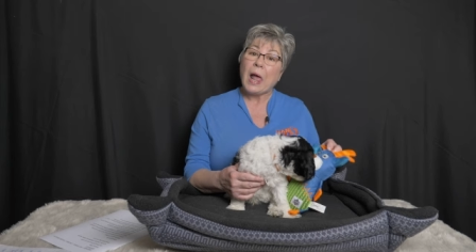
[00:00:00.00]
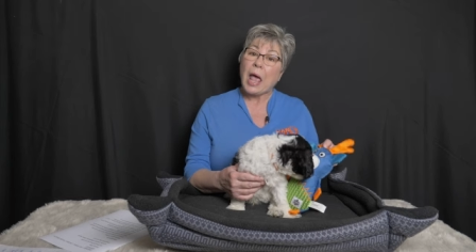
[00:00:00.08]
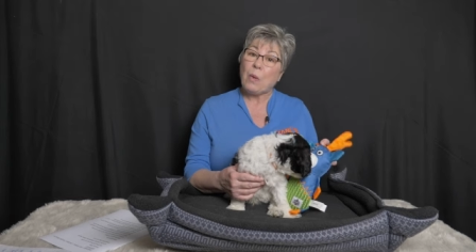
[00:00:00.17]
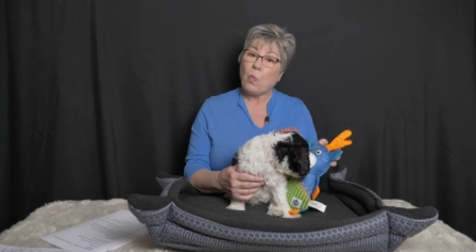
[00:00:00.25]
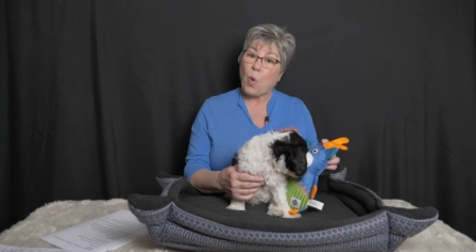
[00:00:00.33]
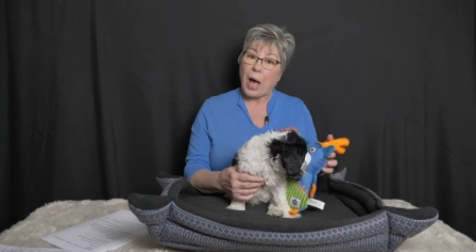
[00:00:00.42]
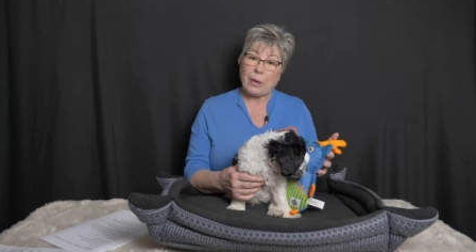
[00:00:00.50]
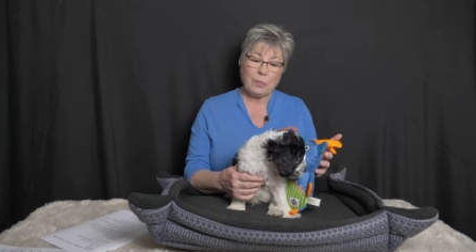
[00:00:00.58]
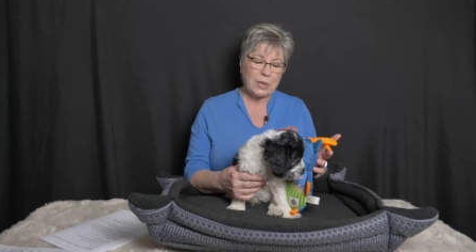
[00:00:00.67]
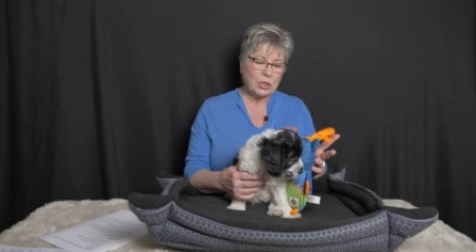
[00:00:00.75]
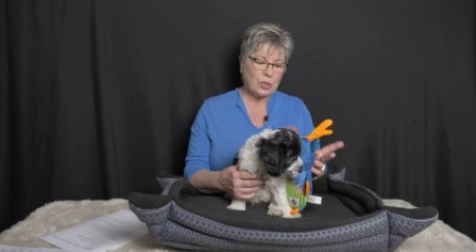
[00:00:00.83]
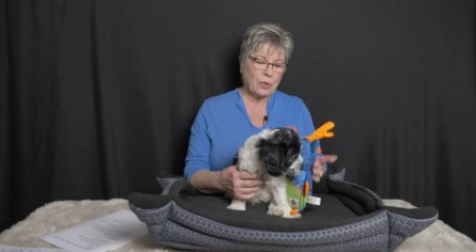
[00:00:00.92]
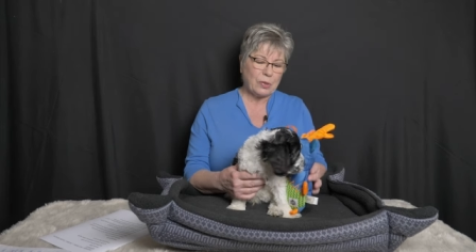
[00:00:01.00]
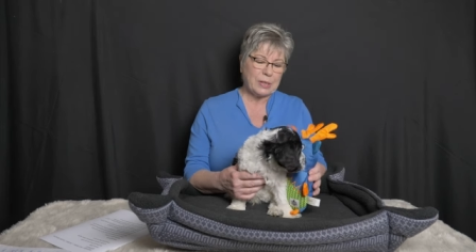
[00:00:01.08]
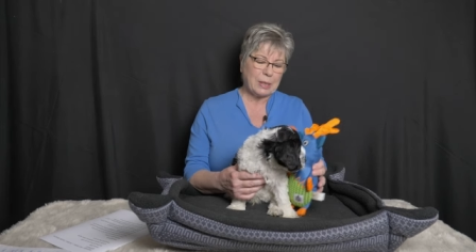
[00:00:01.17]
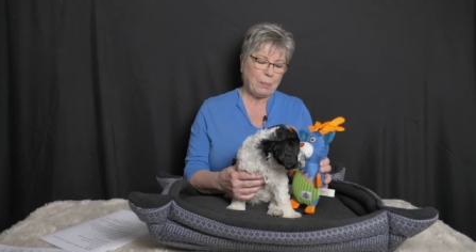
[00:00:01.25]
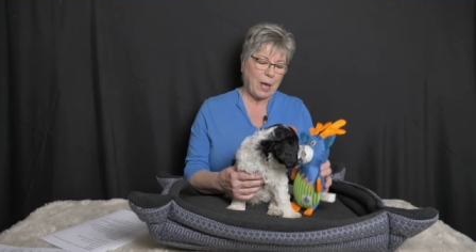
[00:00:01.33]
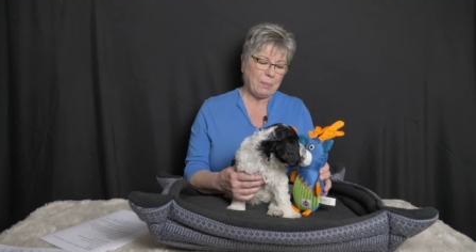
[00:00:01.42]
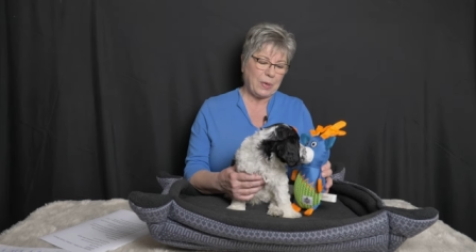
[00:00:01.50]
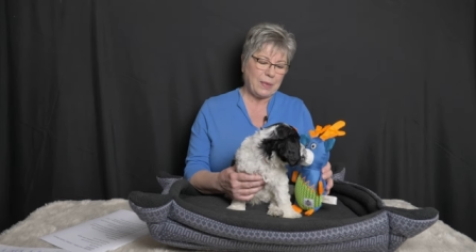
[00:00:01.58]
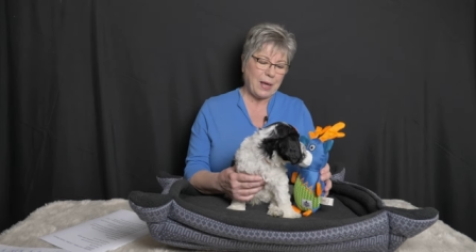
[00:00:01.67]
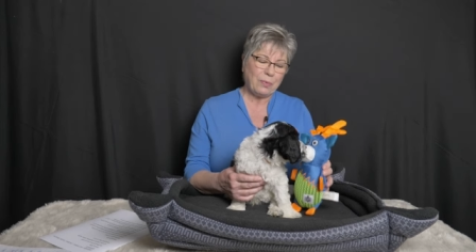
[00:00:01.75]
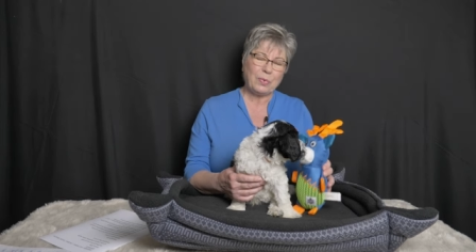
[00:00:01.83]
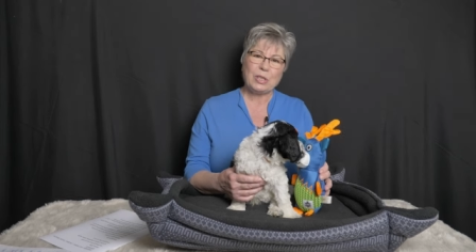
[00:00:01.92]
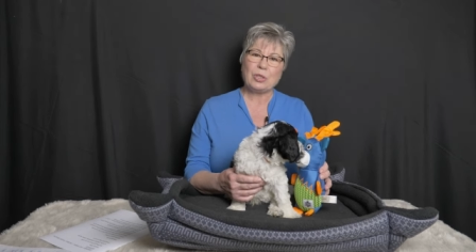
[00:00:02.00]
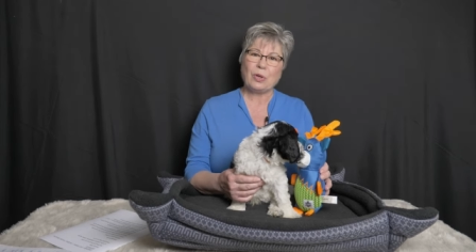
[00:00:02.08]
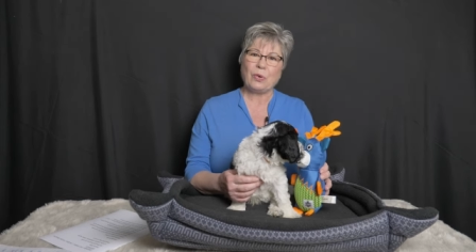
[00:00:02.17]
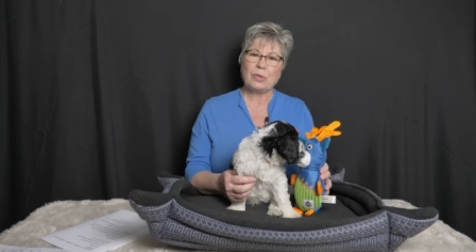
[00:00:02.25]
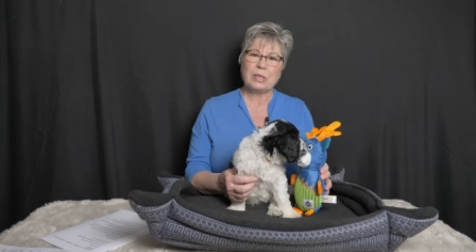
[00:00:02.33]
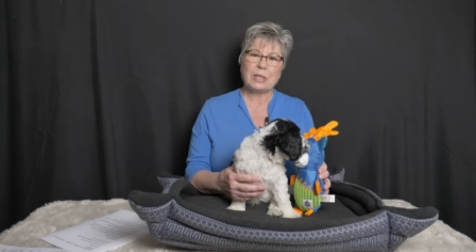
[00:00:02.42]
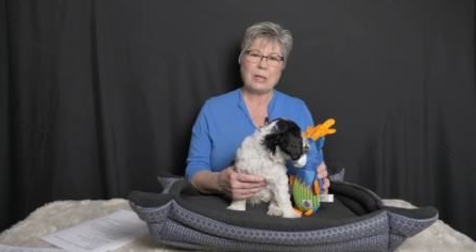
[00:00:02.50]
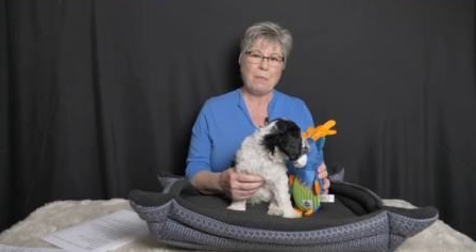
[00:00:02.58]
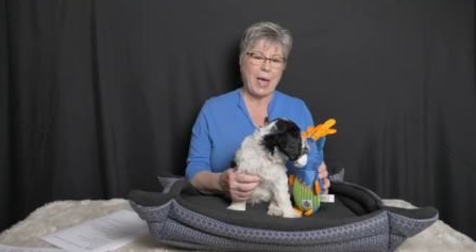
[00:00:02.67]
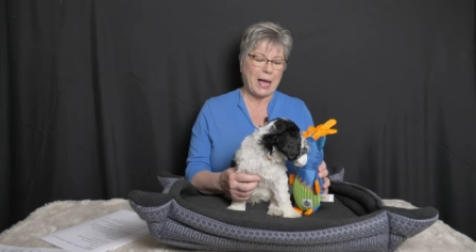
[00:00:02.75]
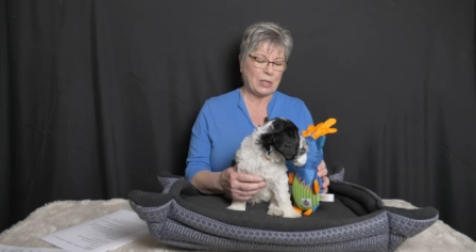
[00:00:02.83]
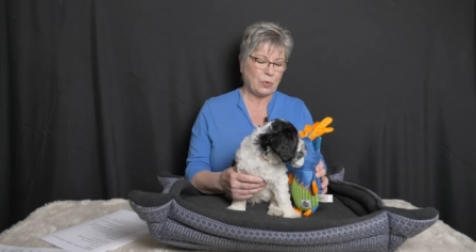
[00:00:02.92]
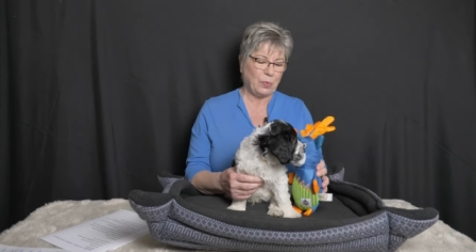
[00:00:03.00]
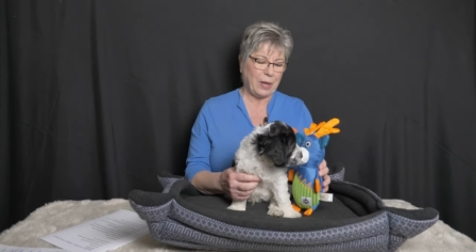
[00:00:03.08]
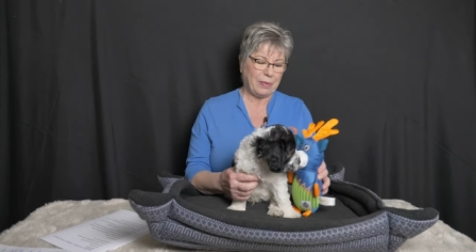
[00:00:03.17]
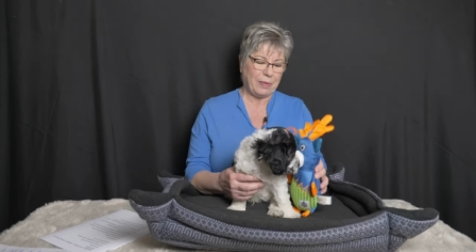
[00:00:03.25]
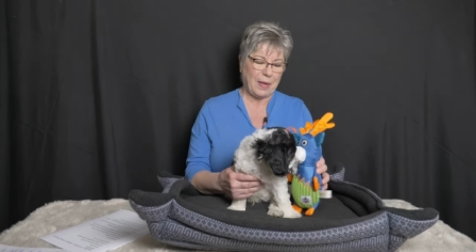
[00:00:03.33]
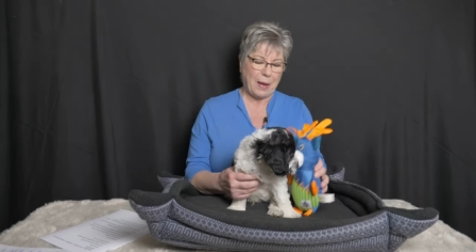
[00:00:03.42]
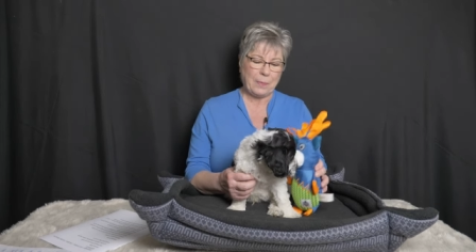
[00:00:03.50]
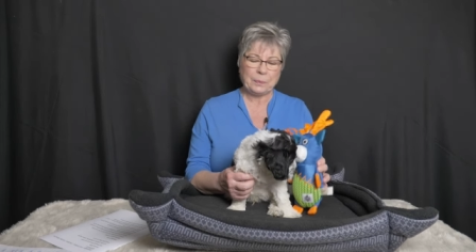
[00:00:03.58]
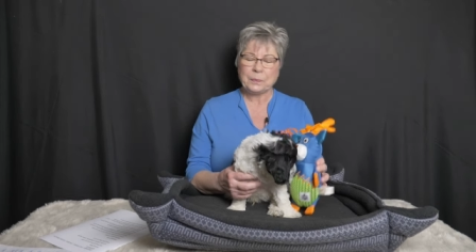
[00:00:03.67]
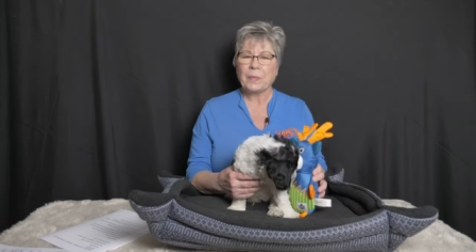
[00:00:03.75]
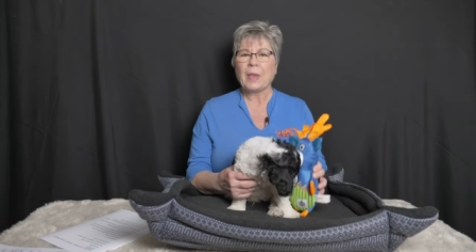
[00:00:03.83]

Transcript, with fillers: and why we chose the puppy that we chose to match with them.